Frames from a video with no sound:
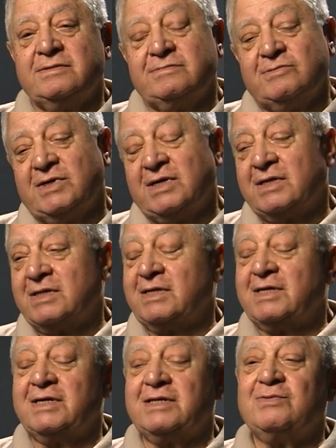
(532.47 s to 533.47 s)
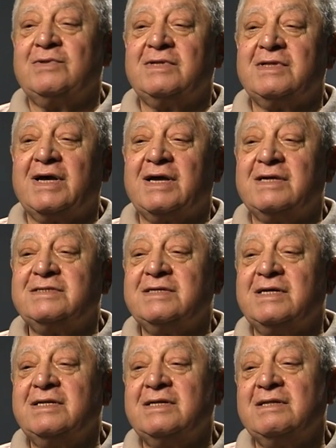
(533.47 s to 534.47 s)
well, like I
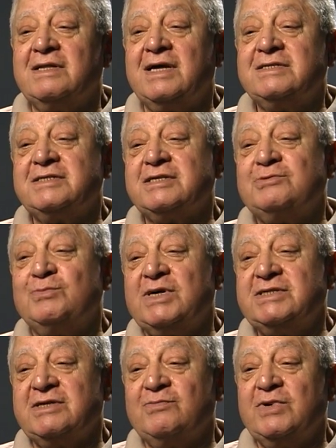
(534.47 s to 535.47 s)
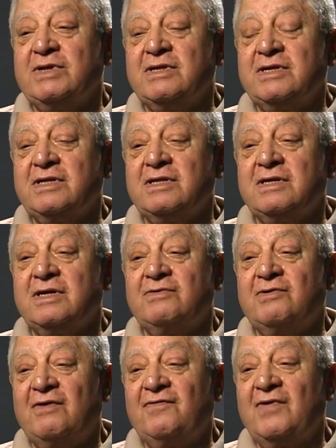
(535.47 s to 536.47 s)
said, the last 6 months have been a little
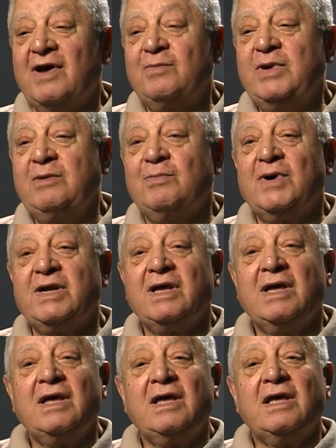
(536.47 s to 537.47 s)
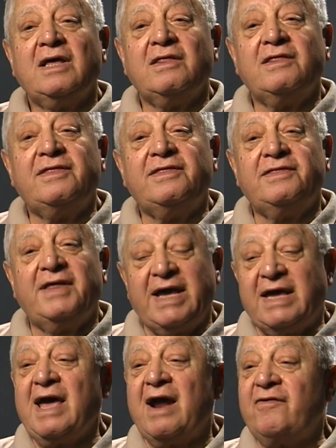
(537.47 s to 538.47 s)
rough on me, but they
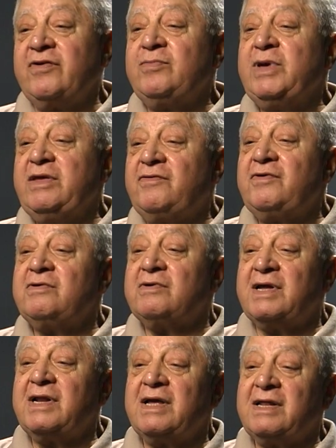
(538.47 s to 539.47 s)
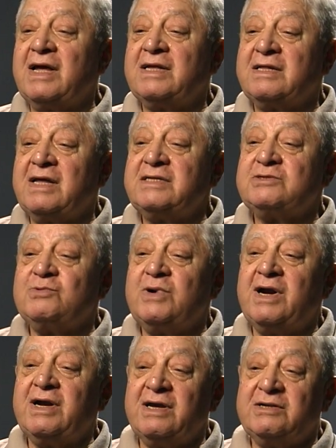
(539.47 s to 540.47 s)
carried me through, and that's
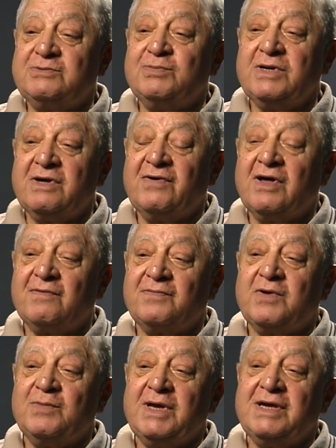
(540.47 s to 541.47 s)
where it's been of help to me.